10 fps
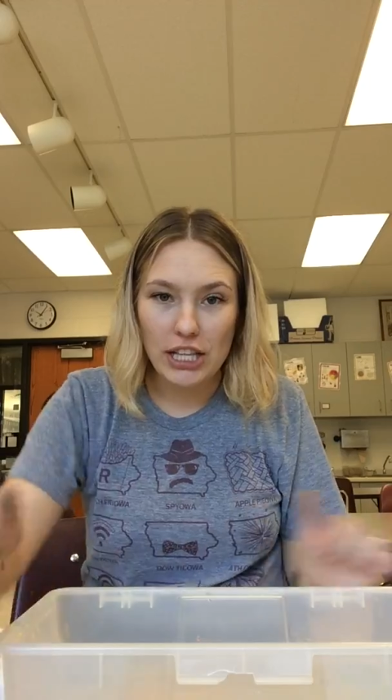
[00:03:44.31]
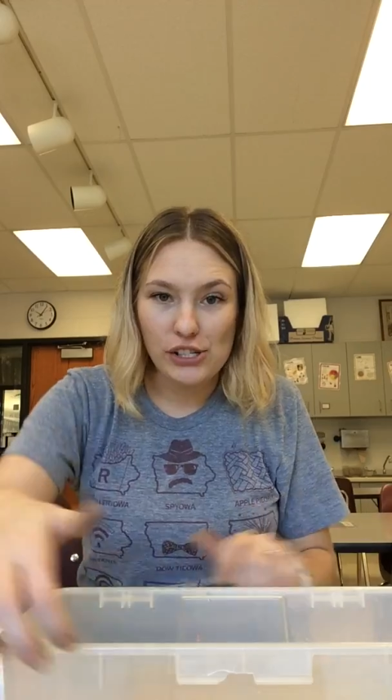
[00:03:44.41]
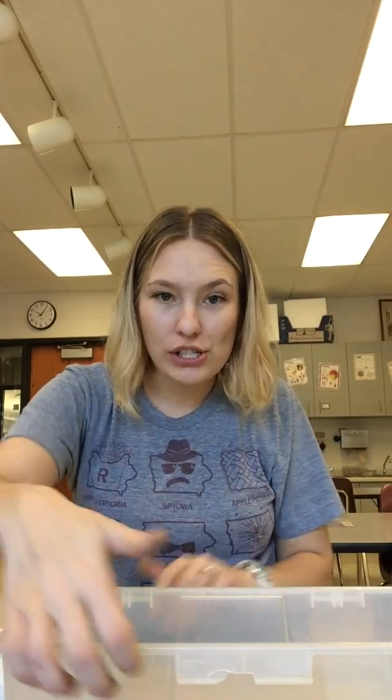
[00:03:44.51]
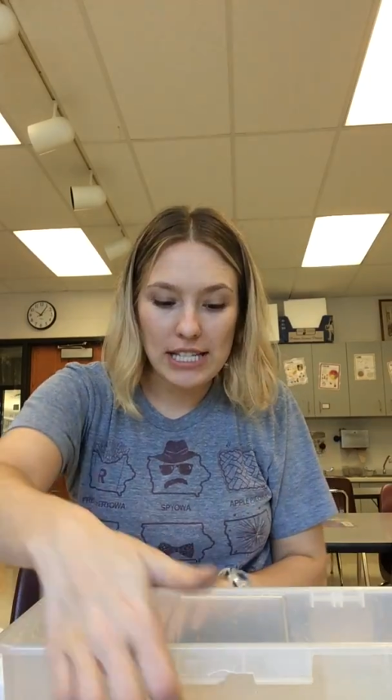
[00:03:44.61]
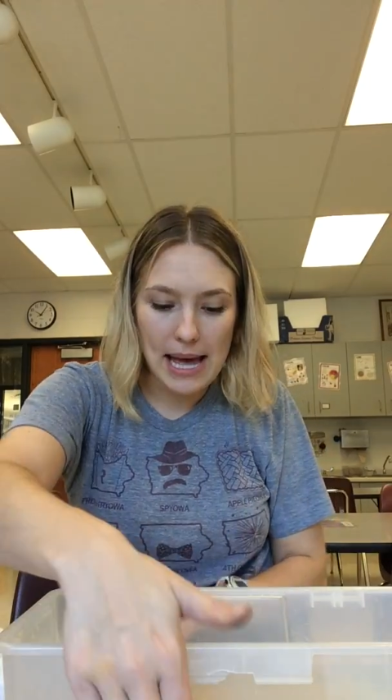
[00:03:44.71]
a
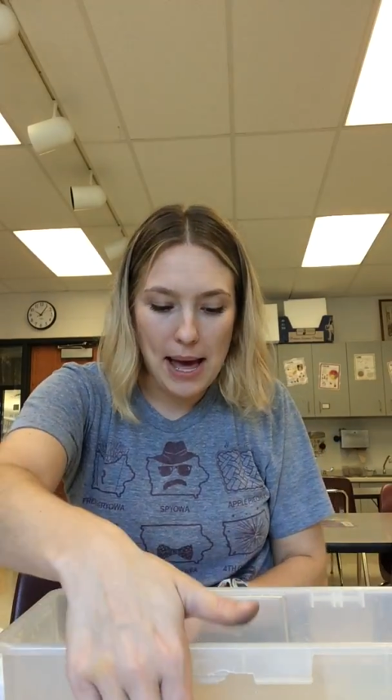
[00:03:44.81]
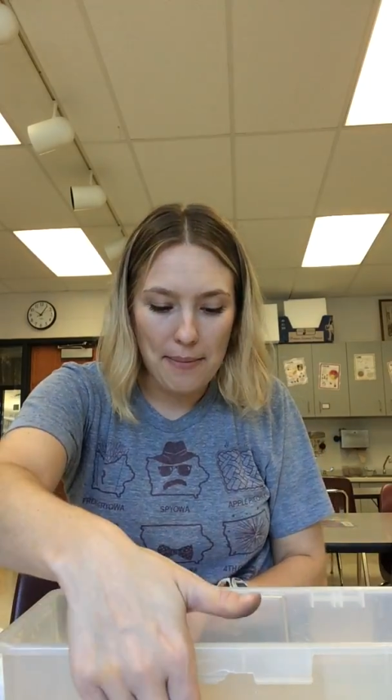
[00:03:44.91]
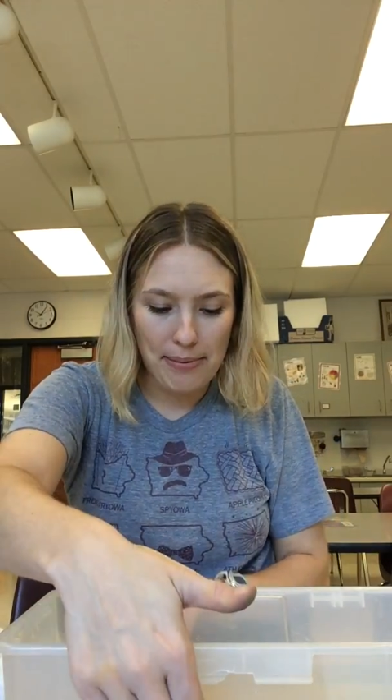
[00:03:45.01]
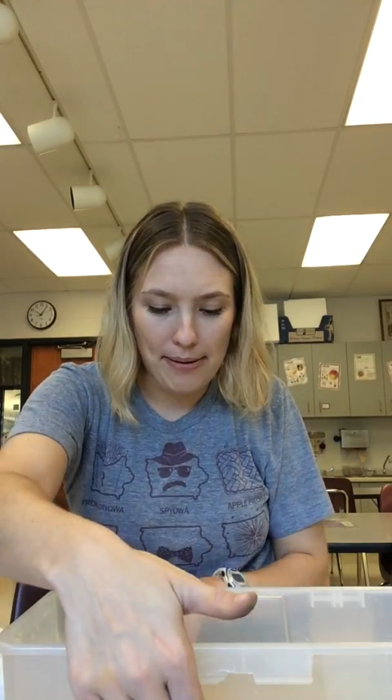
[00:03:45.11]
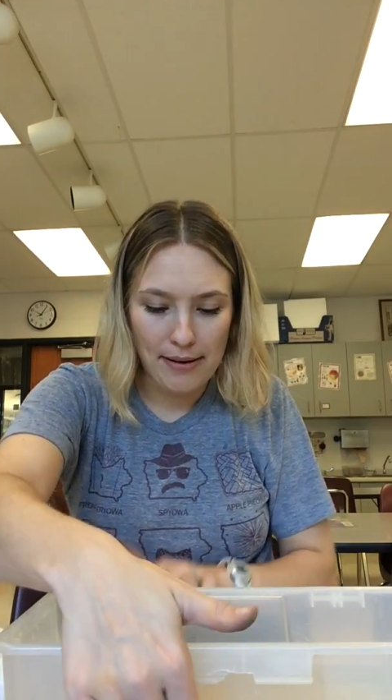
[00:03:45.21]
little
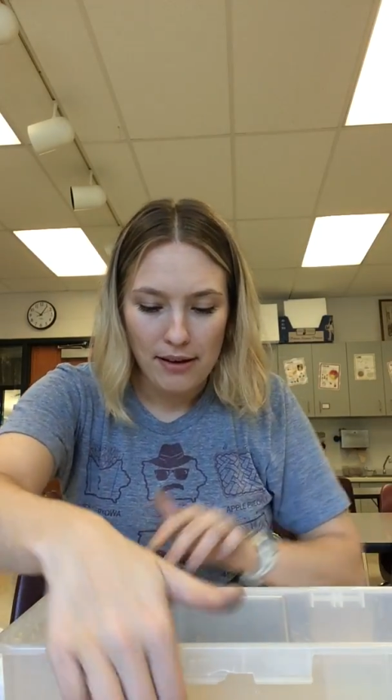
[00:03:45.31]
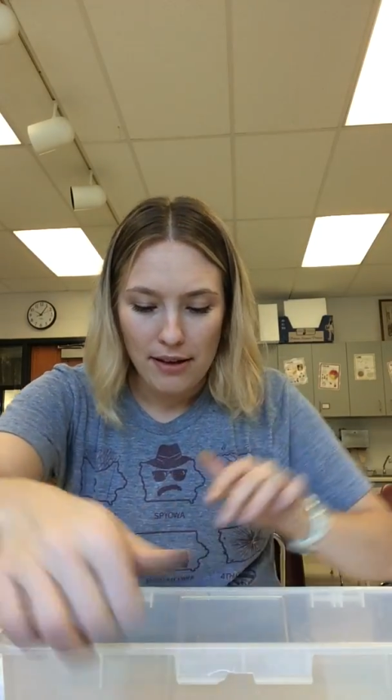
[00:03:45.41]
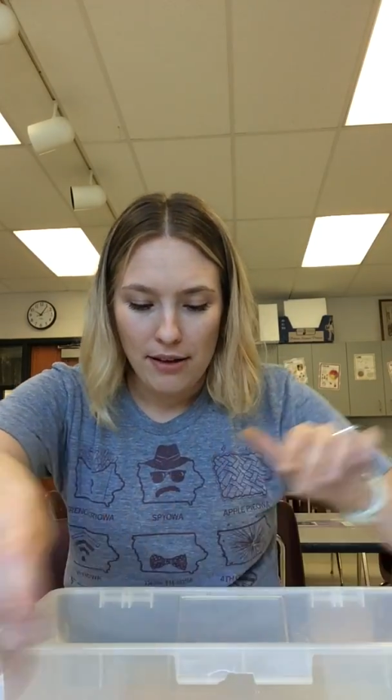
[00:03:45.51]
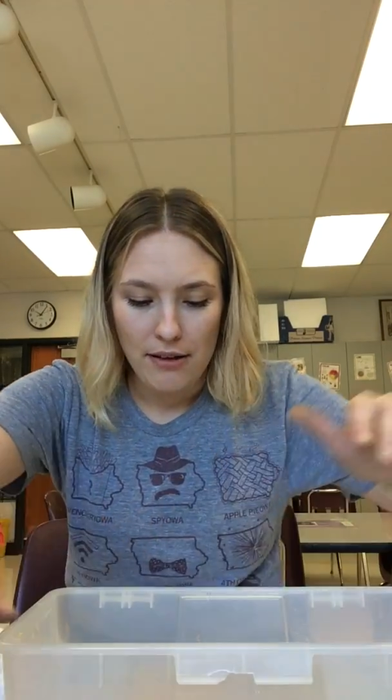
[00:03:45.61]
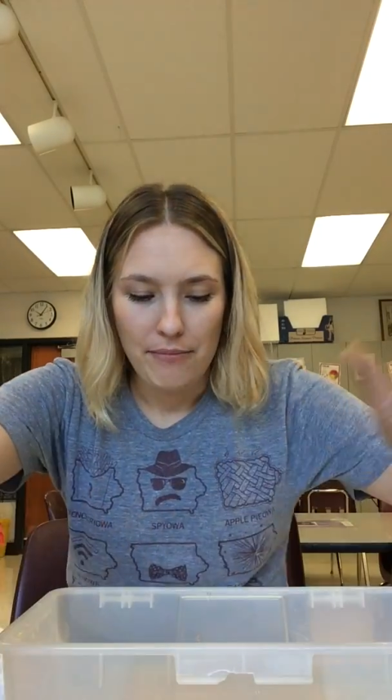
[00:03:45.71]
tap,
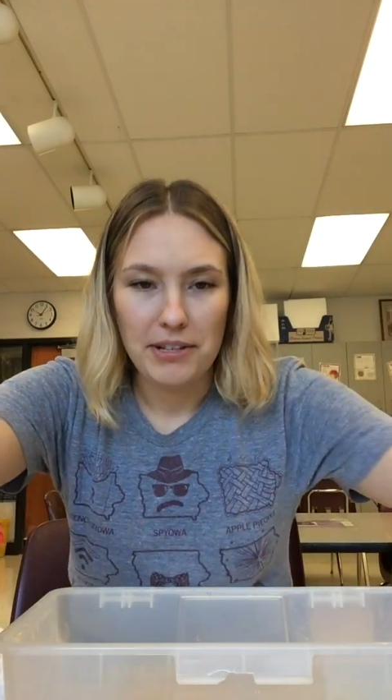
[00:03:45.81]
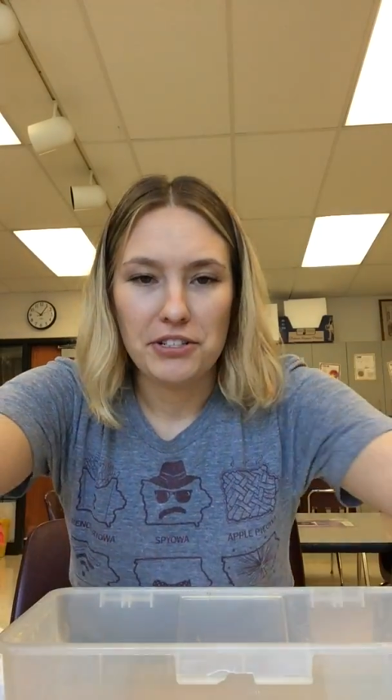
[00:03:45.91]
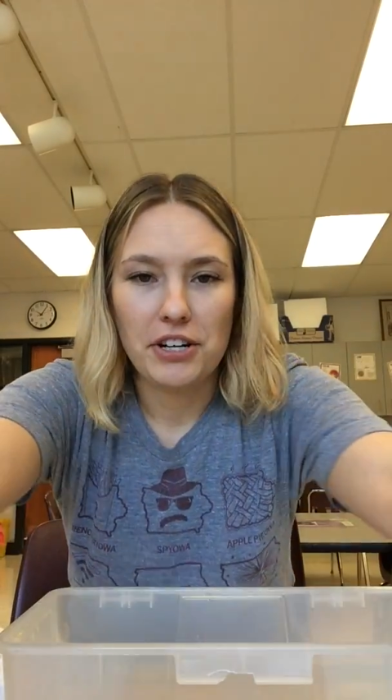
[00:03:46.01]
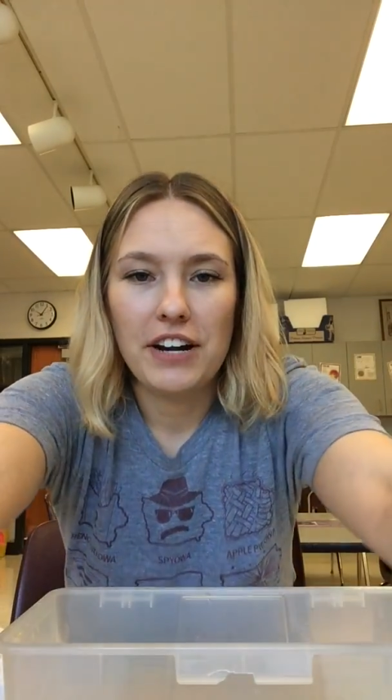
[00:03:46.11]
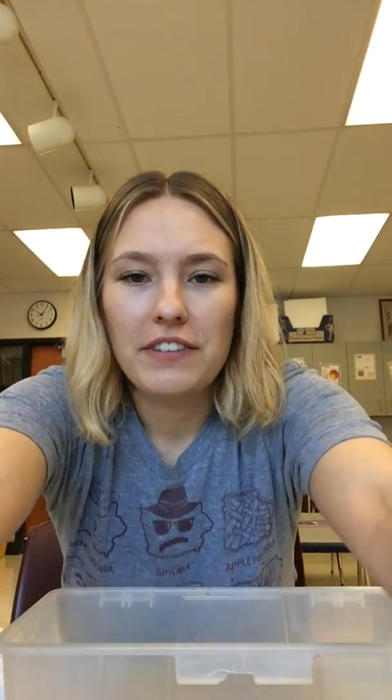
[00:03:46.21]
make
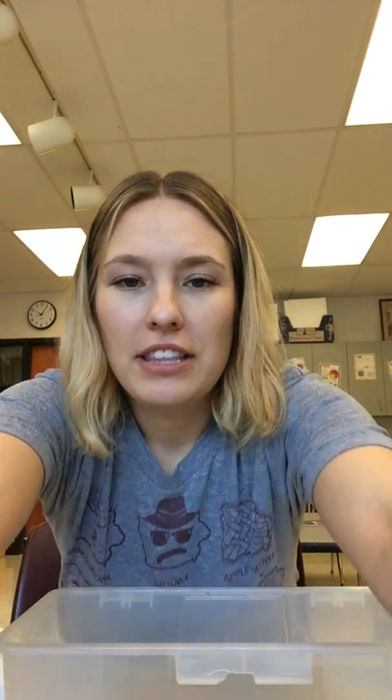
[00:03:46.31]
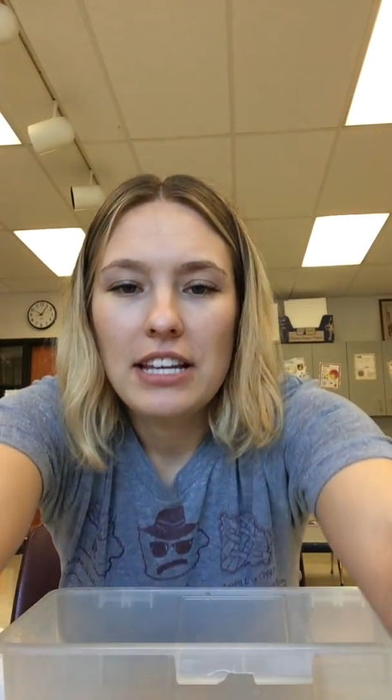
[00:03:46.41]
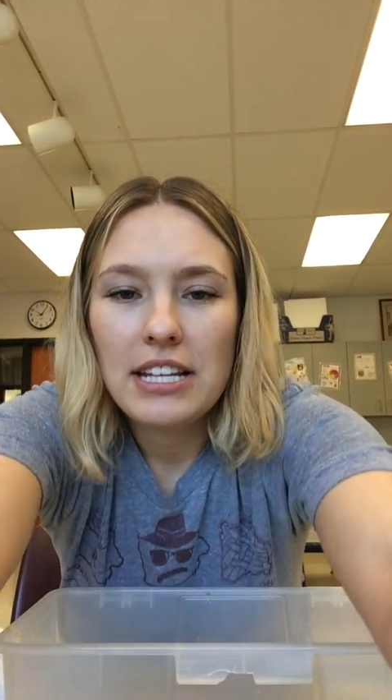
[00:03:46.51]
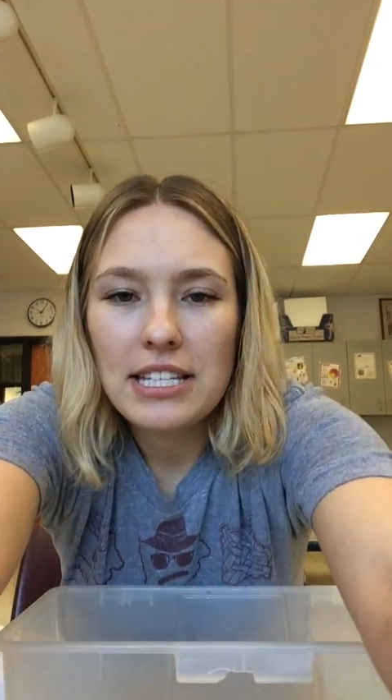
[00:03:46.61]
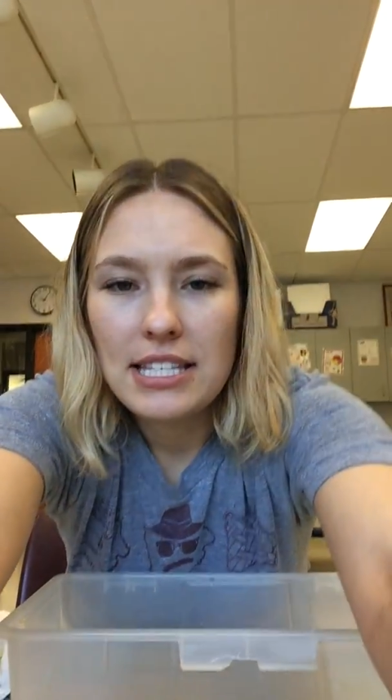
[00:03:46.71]
sure
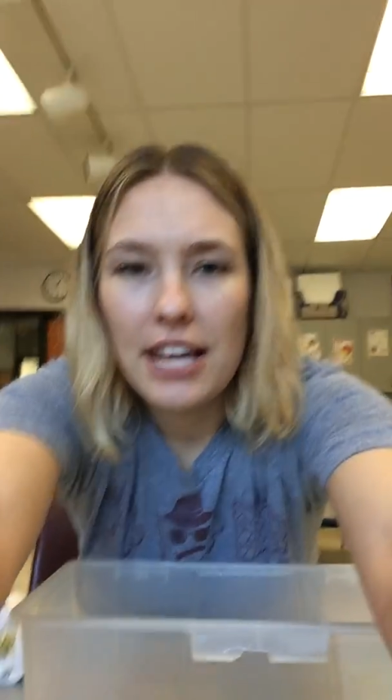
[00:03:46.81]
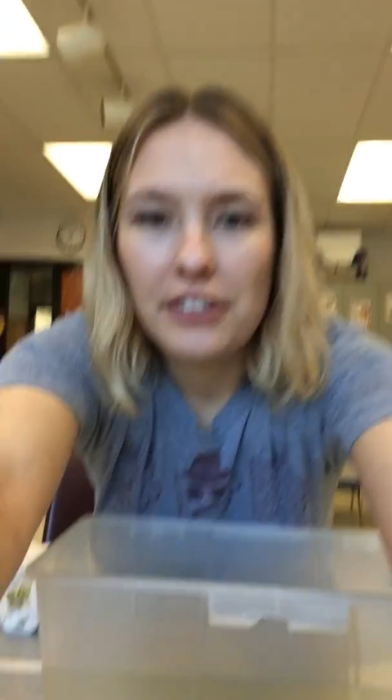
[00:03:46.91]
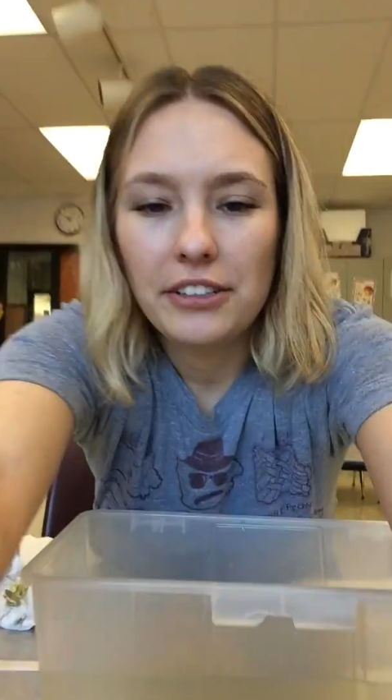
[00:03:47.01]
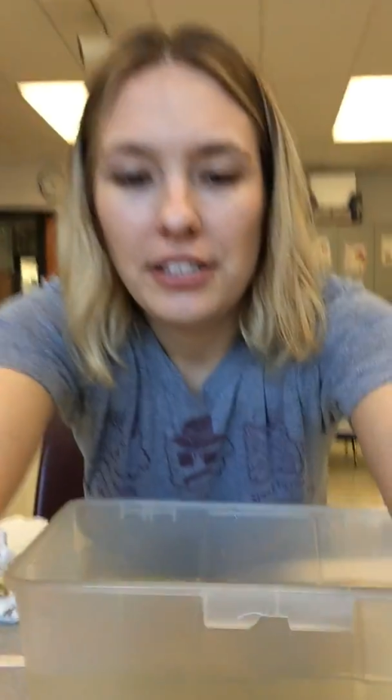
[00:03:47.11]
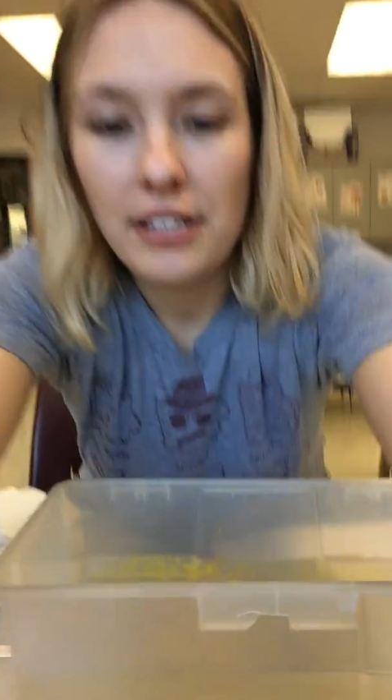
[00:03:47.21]
everything is
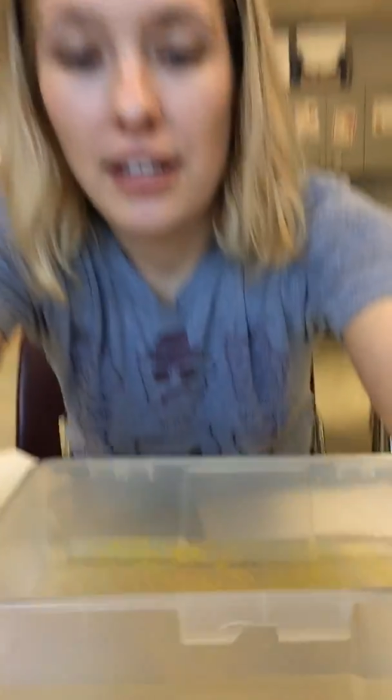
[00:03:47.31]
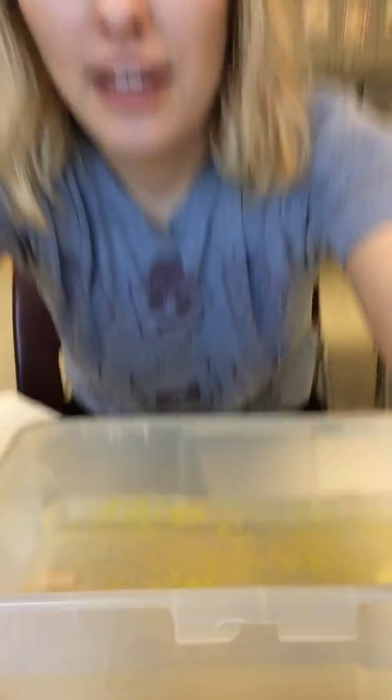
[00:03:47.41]
settled.